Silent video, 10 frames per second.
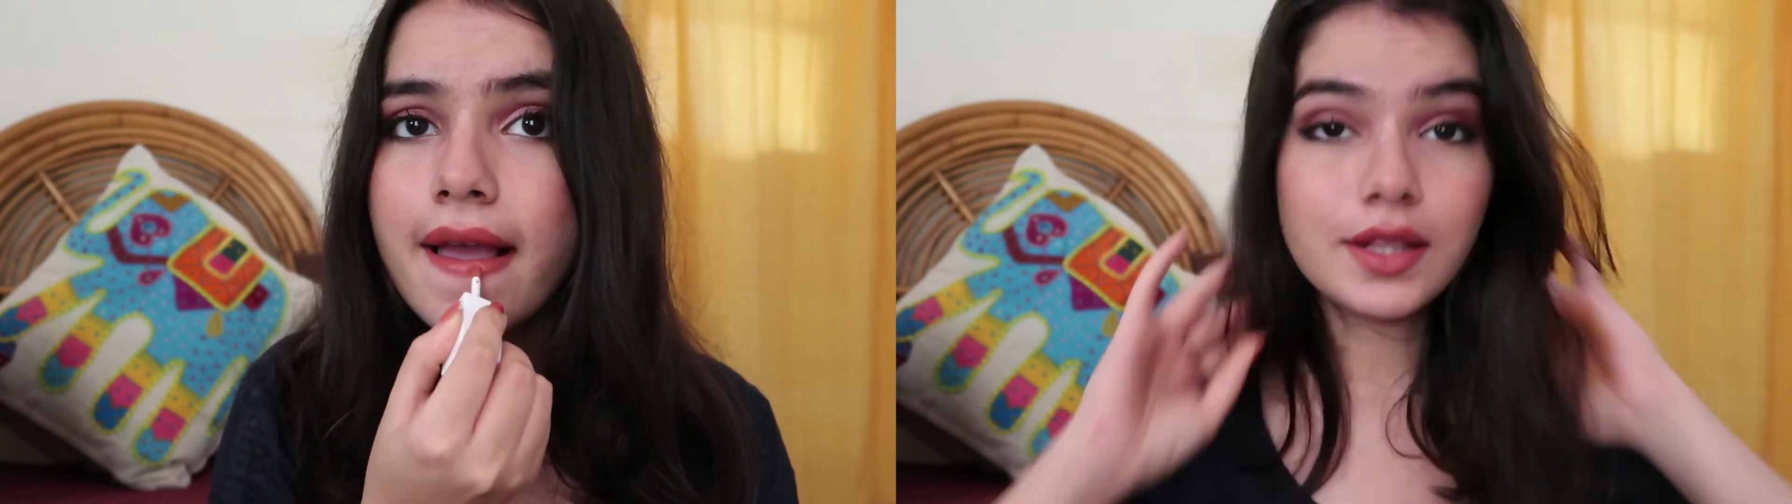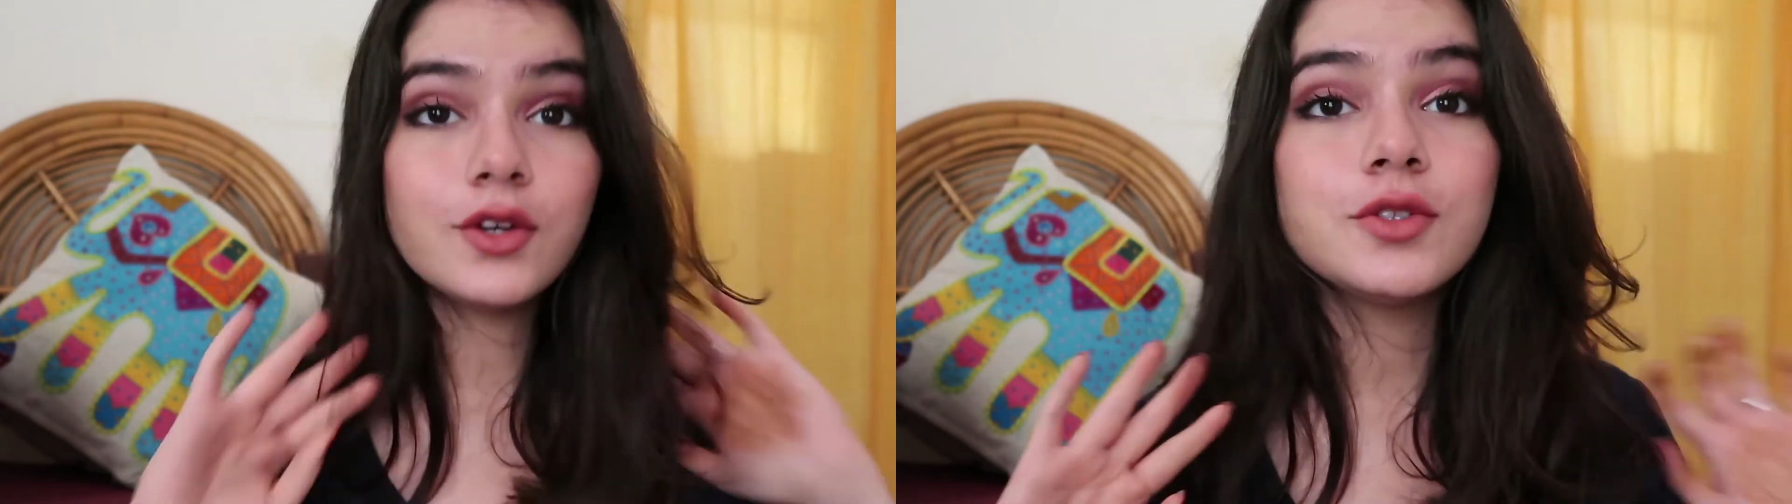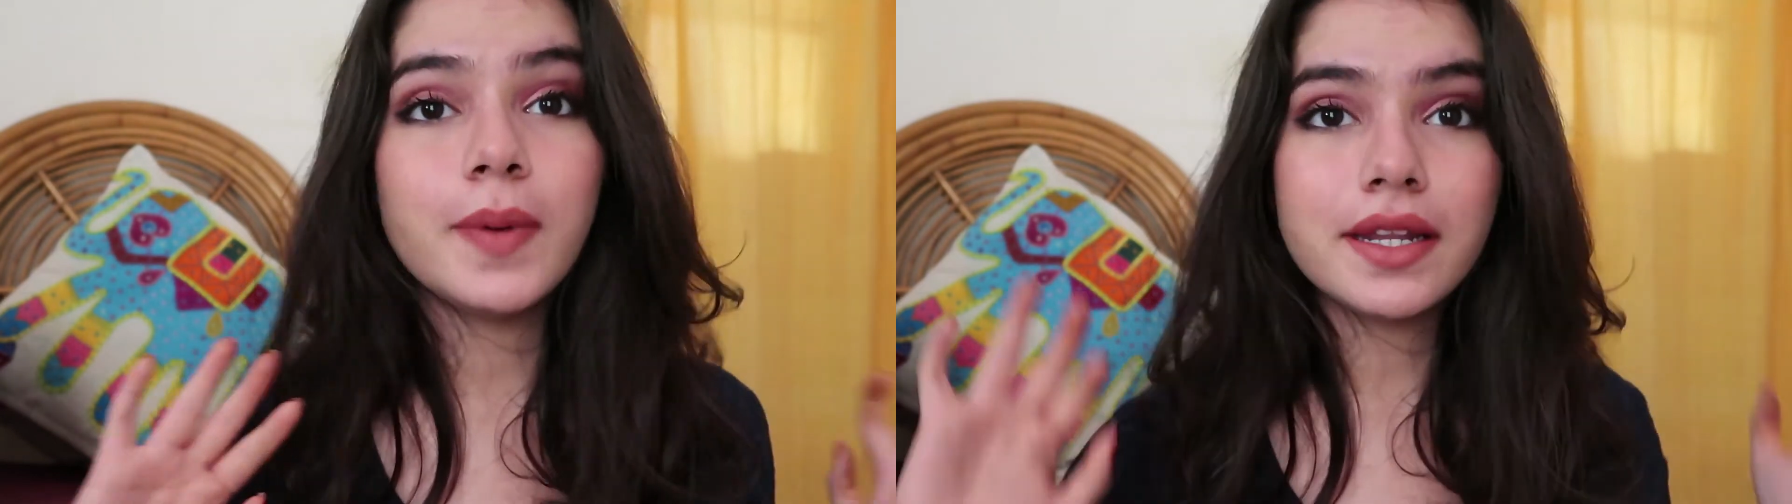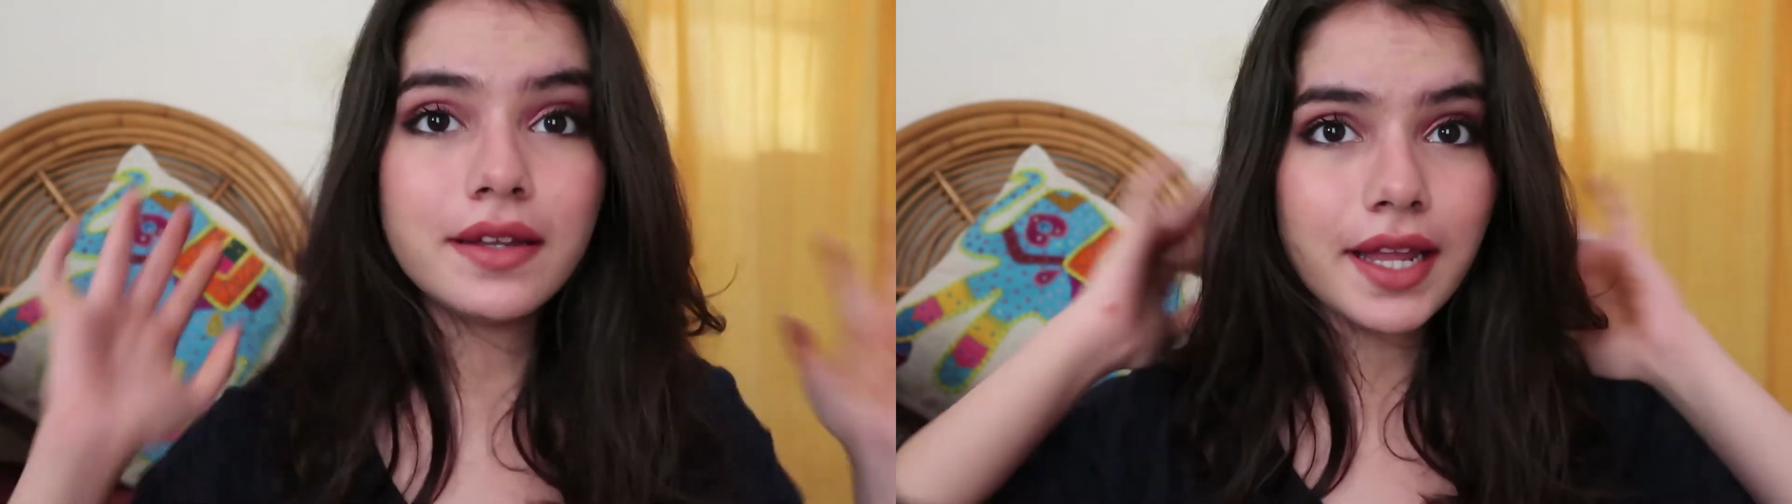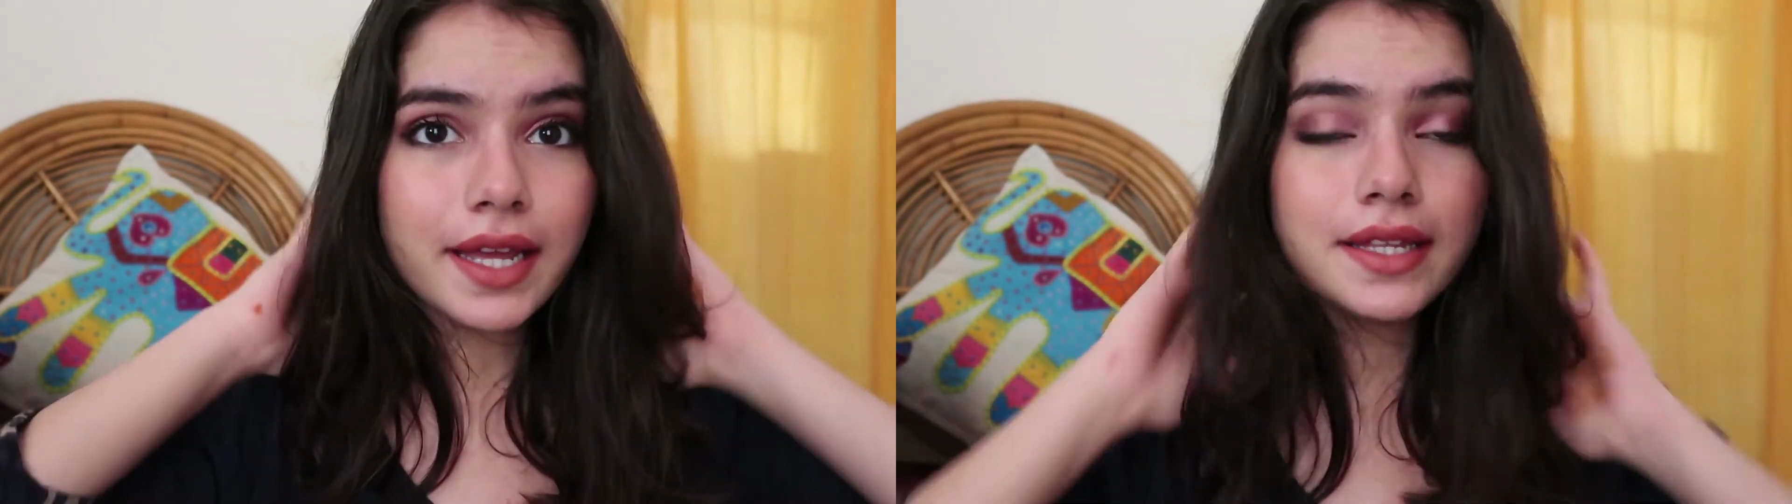Looks
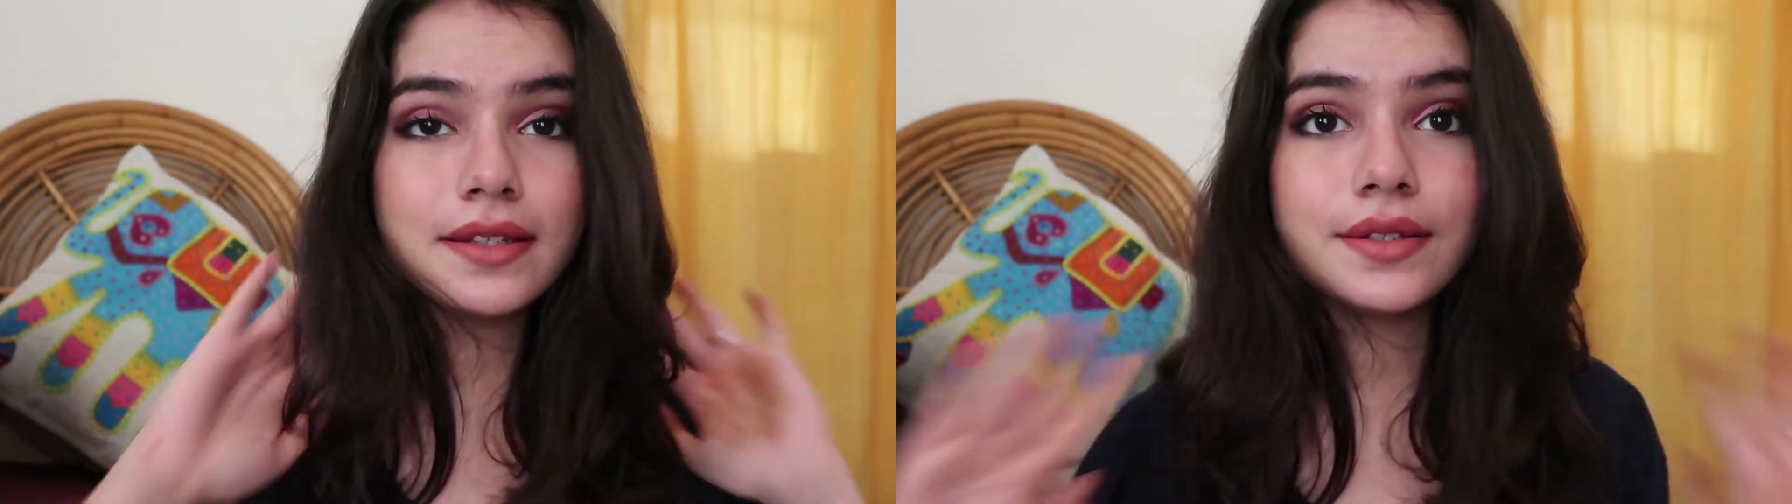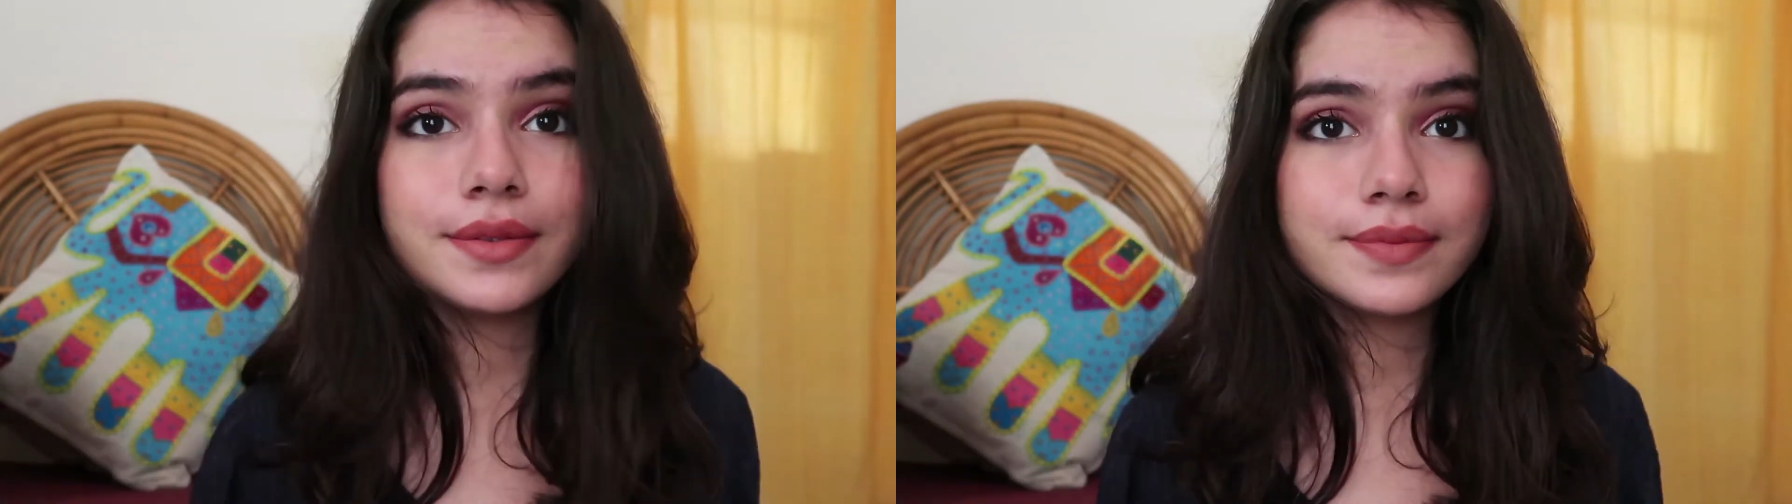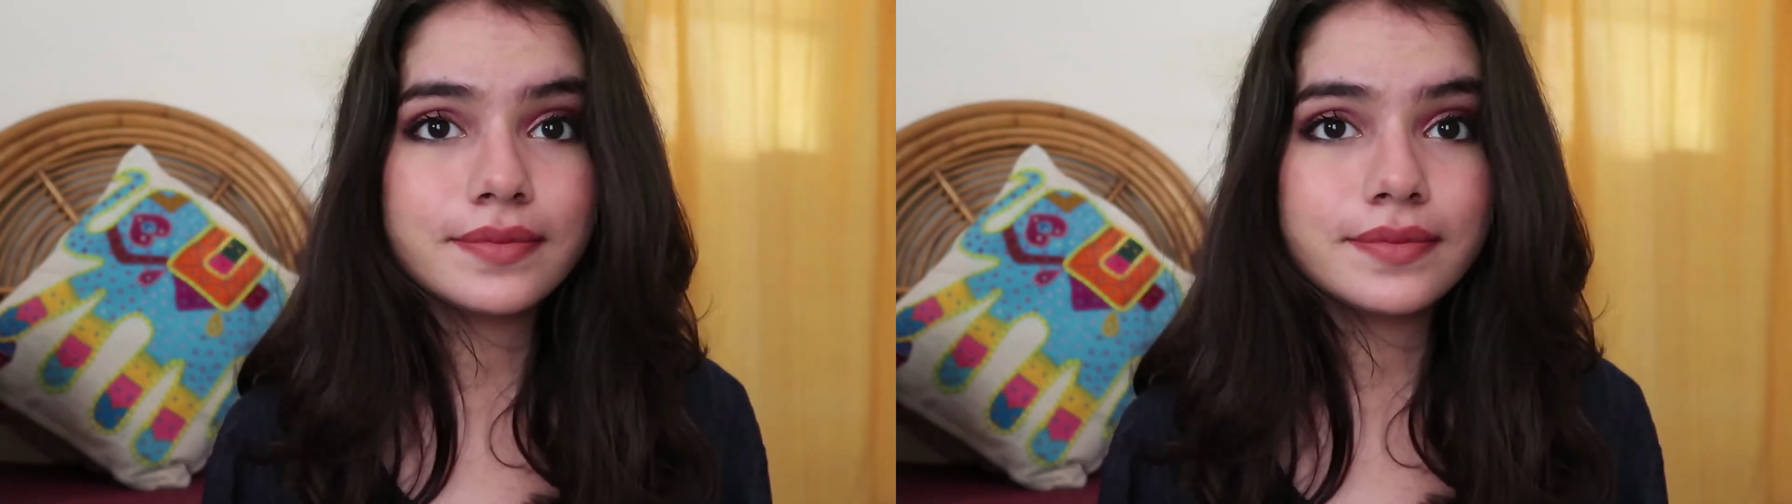better, right?